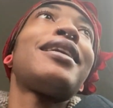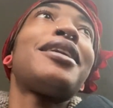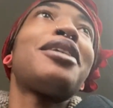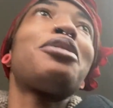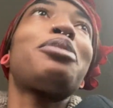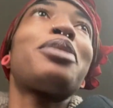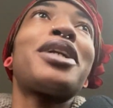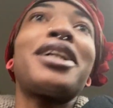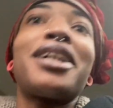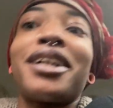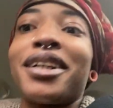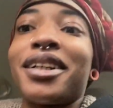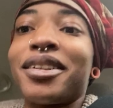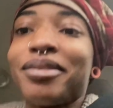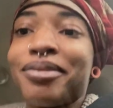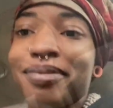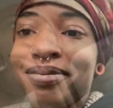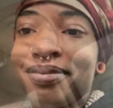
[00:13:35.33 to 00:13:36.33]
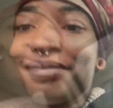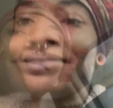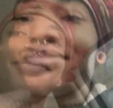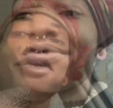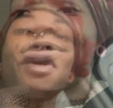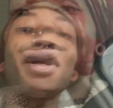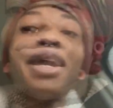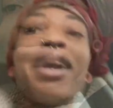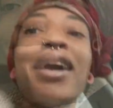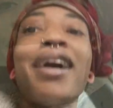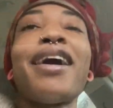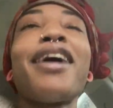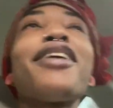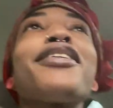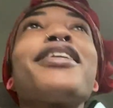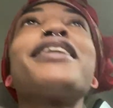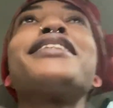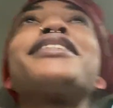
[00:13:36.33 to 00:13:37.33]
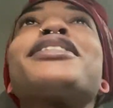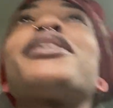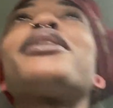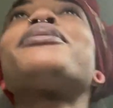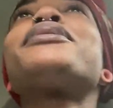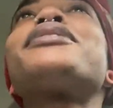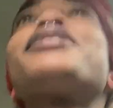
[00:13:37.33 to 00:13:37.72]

But yeah. Alright, so I'm